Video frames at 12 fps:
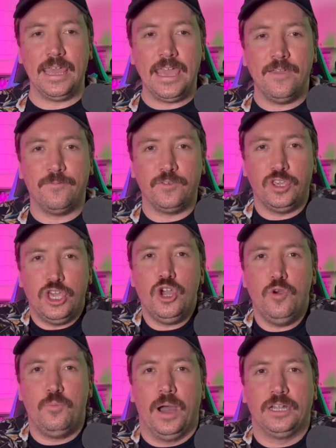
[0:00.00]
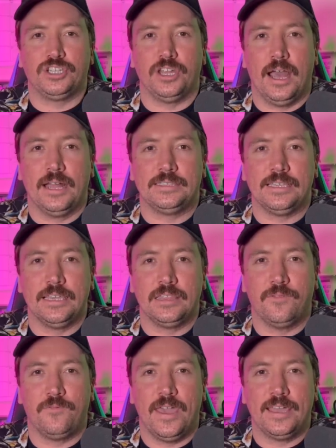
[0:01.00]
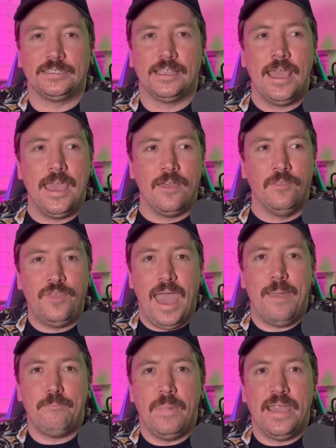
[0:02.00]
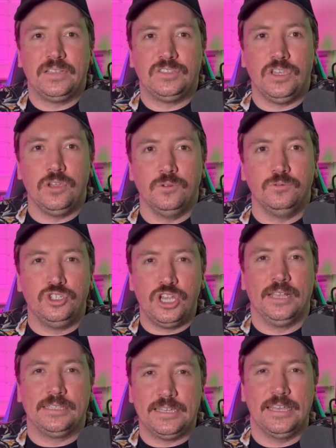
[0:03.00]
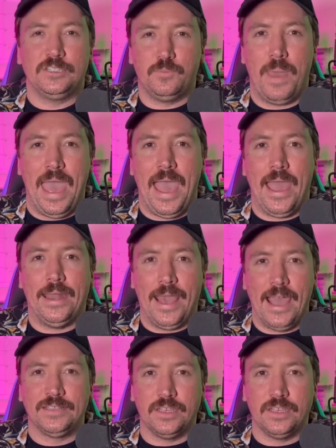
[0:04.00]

if you punch a Nazi in the face, that makes you just as bad as a